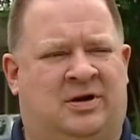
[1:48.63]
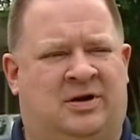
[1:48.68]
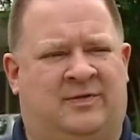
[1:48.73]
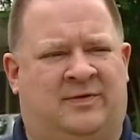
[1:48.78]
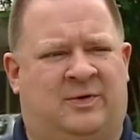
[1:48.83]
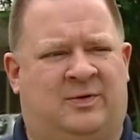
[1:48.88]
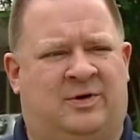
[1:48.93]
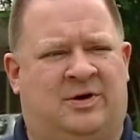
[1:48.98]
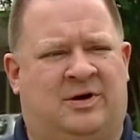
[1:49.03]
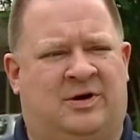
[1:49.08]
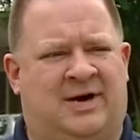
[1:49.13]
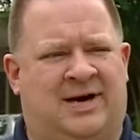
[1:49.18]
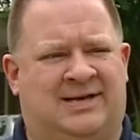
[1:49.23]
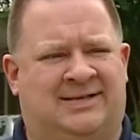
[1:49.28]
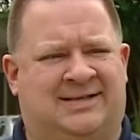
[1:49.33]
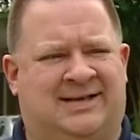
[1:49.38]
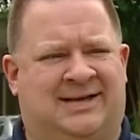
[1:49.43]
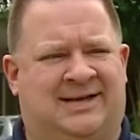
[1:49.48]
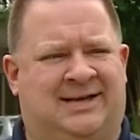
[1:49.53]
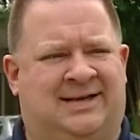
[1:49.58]
enough on her
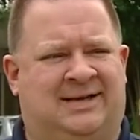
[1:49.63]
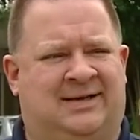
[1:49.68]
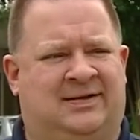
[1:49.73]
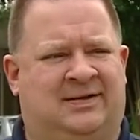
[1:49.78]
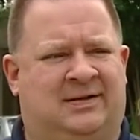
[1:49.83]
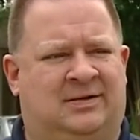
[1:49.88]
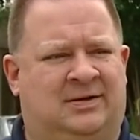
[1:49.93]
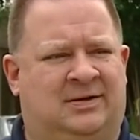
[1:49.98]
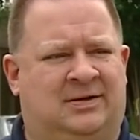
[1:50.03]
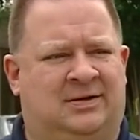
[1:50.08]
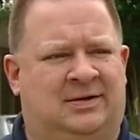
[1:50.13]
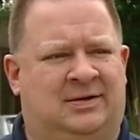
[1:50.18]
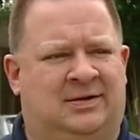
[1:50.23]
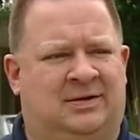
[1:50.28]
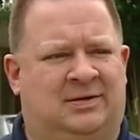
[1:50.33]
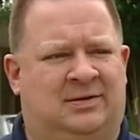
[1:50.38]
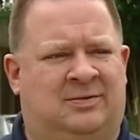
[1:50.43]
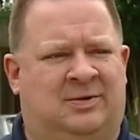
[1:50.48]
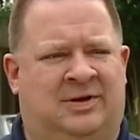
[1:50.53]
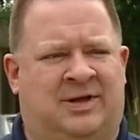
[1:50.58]
as it is
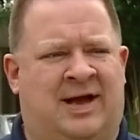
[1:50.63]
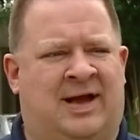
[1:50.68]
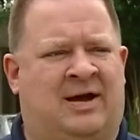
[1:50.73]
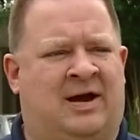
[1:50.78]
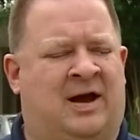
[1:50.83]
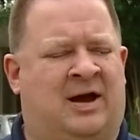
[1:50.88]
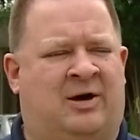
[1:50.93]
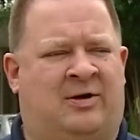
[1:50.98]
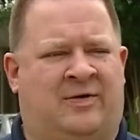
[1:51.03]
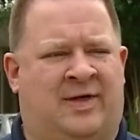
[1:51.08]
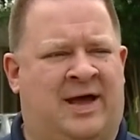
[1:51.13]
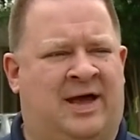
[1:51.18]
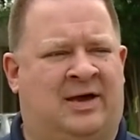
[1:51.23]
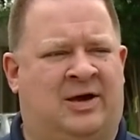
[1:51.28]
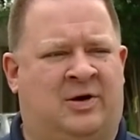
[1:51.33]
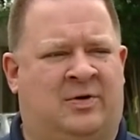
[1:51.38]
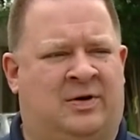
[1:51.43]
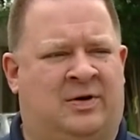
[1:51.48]
without all that